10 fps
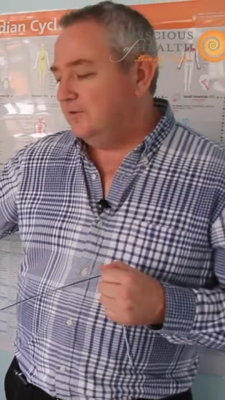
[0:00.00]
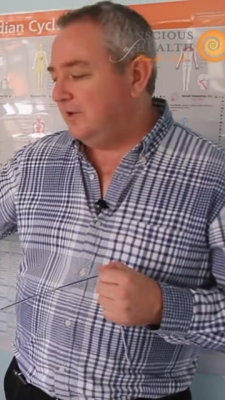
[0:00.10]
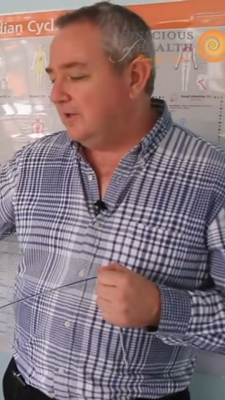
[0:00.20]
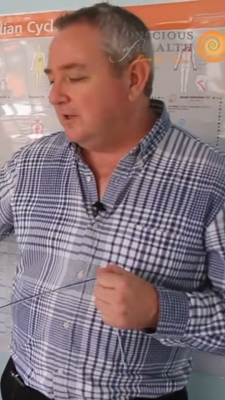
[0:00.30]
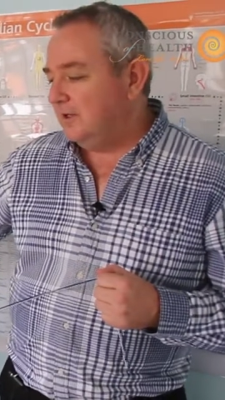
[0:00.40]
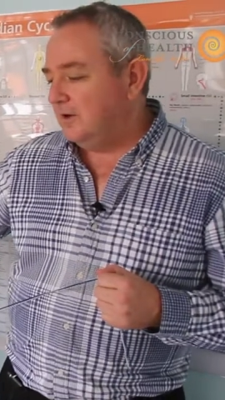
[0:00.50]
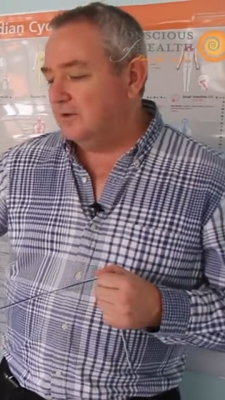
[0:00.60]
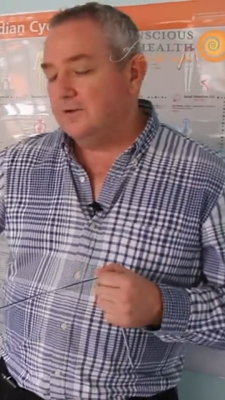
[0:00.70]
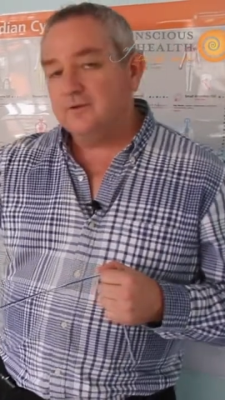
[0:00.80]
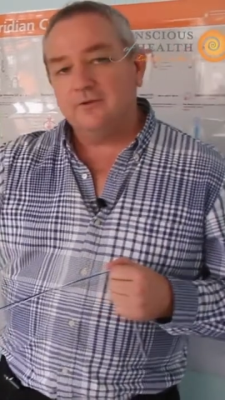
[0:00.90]
technique
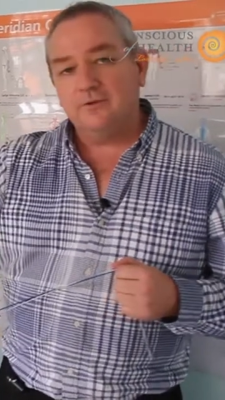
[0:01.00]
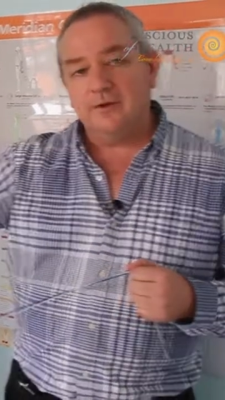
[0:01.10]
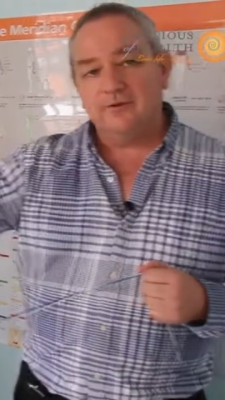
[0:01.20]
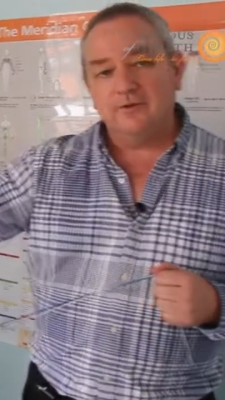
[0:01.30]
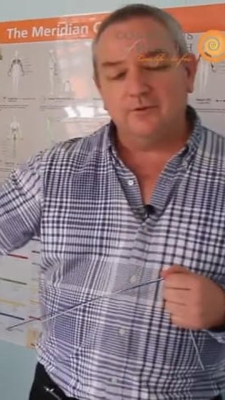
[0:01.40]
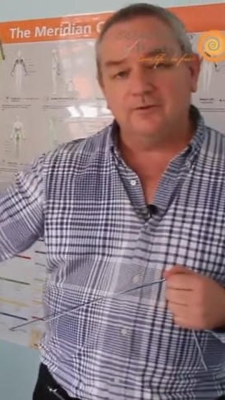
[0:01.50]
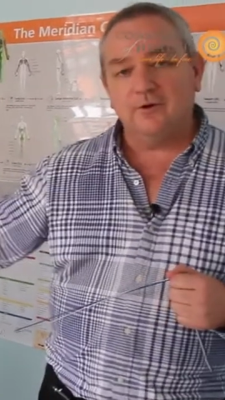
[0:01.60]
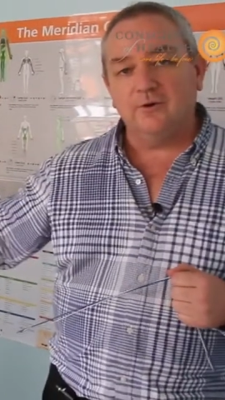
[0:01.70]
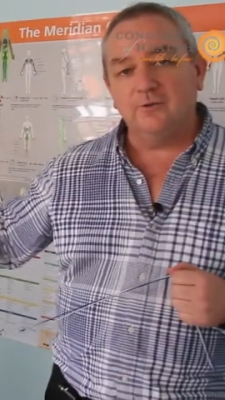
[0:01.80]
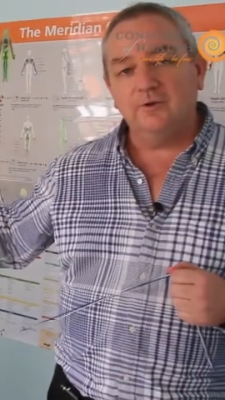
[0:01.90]
on this to actually
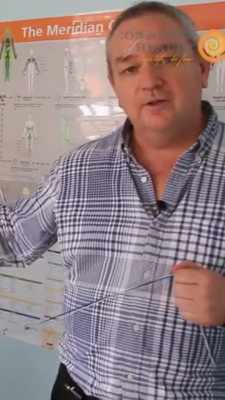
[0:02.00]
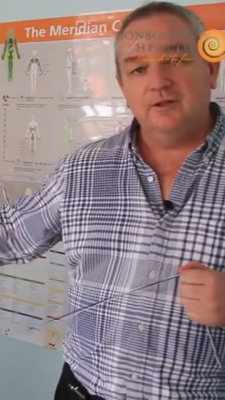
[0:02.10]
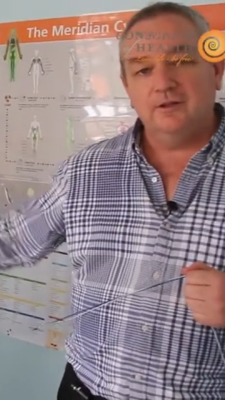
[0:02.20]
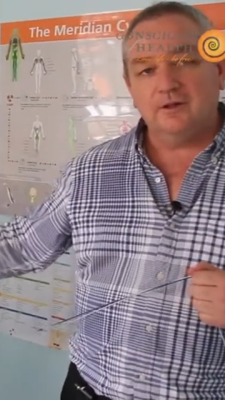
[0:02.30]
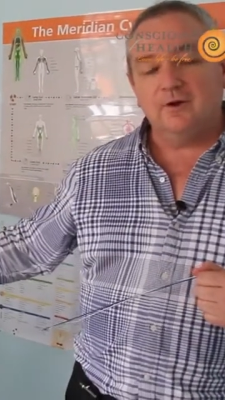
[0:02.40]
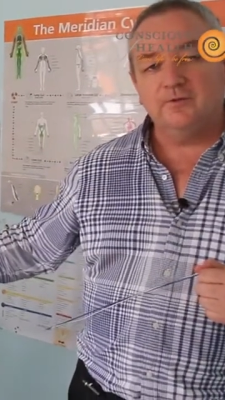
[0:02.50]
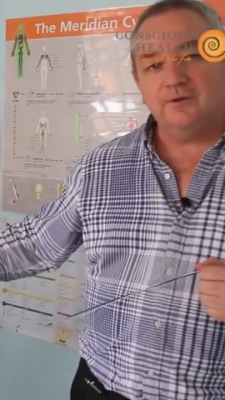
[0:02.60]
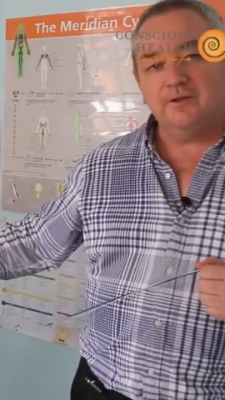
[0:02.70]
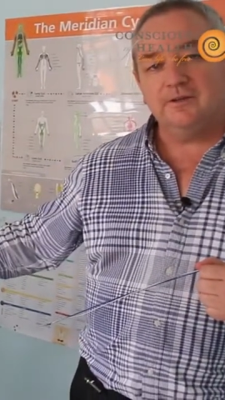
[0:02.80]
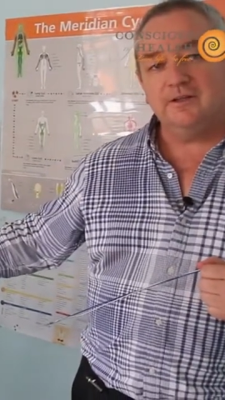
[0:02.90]
resolve the
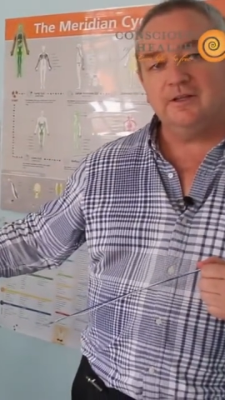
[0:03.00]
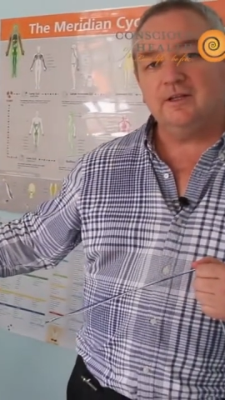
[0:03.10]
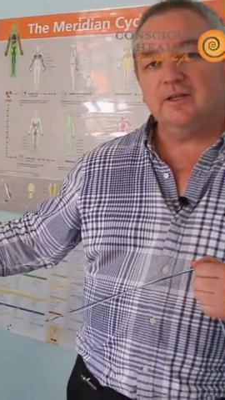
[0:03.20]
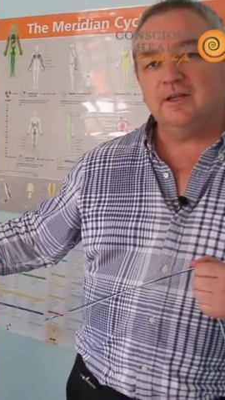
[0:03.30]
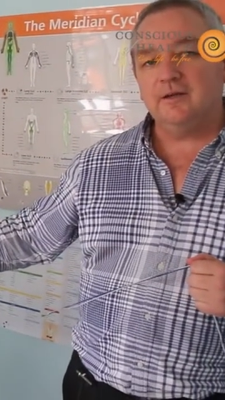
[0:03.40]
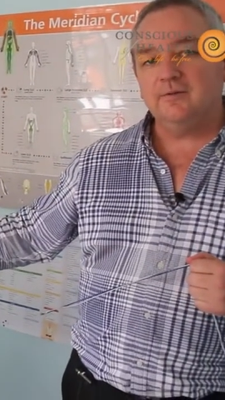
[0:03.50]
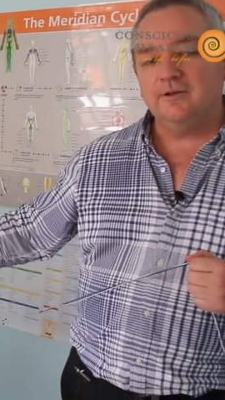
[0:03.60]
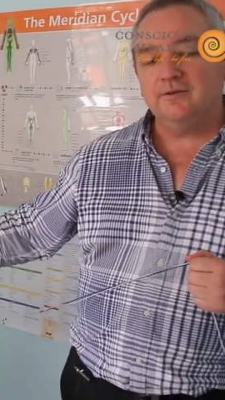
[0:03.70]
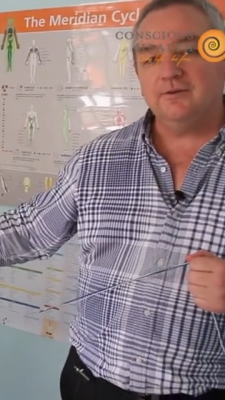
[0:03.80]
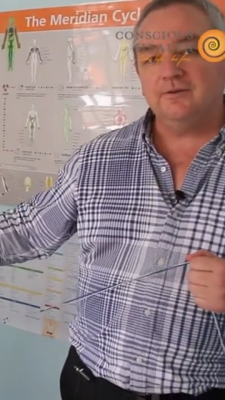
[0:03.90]
conflict and
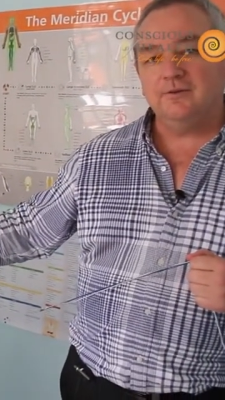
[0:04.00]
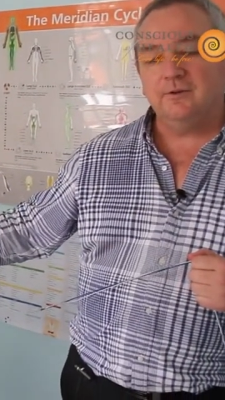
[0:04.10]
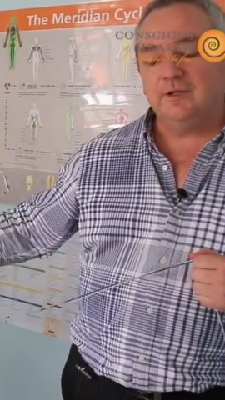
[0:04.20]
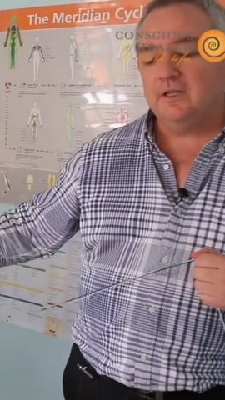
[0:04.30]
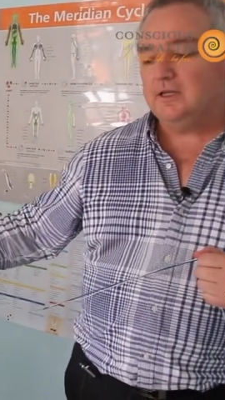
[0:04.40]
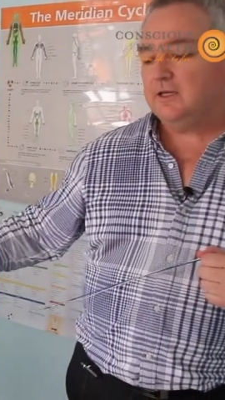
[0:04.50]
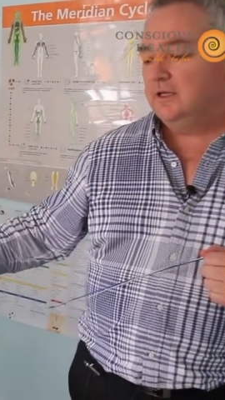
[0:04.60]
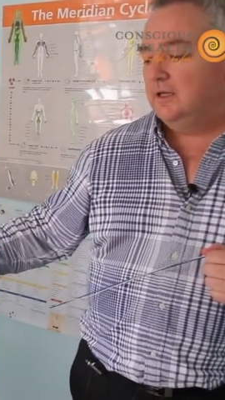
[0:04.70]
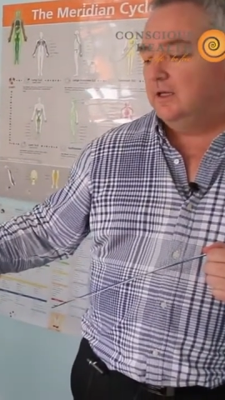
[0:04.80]
the issues that were in there.